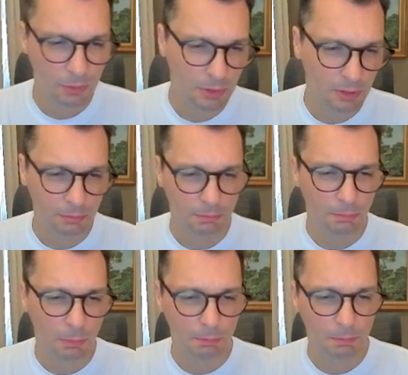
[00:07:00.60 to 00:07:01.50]
be?
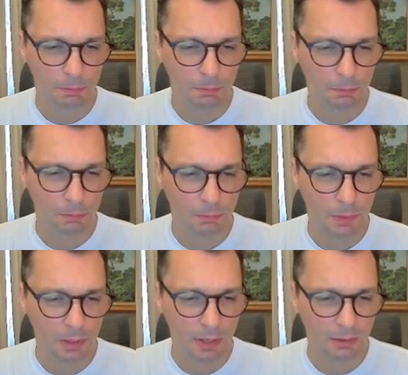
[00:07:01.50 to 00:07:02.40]

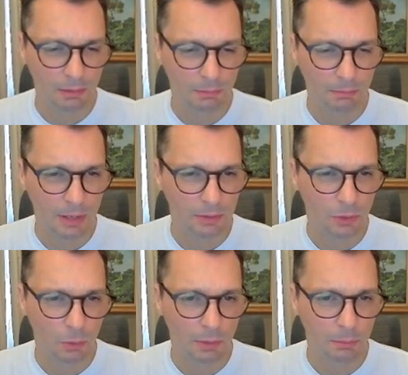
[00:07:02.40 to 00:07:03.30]
I don't know
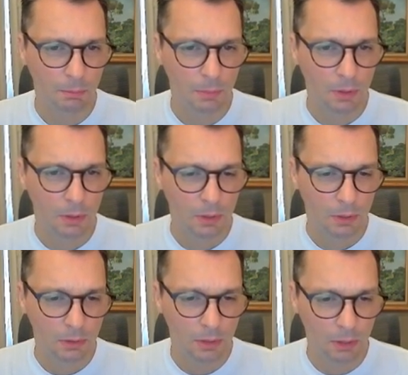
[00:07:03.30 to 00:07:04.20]
what.
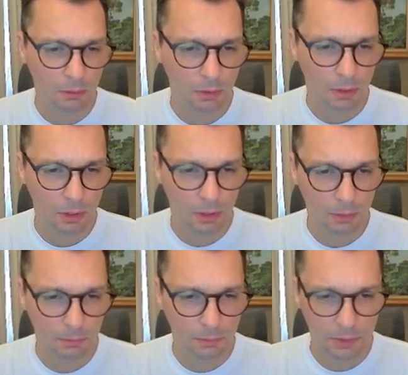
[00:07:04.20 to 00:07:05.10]
No,
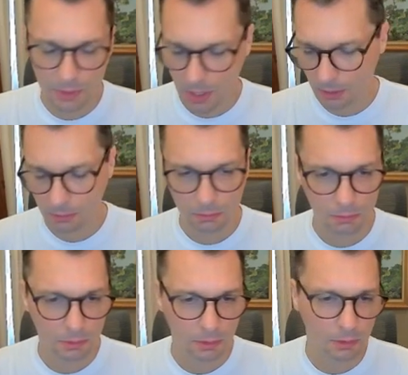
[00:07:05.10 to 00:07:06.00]
it's not.
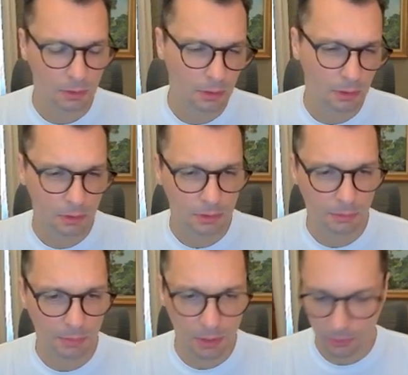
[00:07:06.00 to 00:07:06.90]
It's
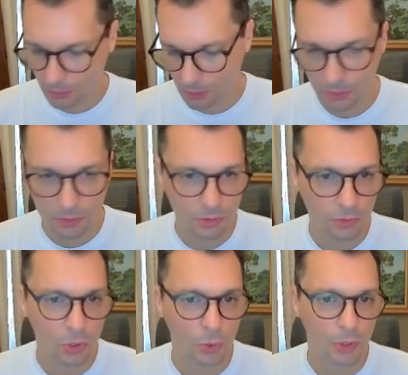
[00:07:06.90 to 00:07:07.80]
something else, because this is
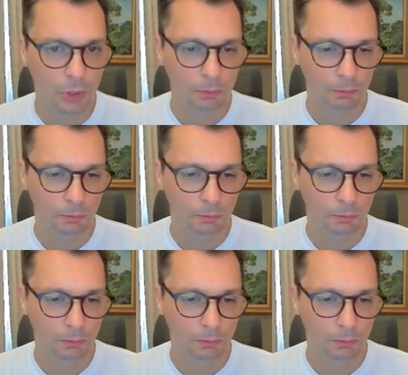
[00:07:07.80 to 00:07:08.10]
Ono.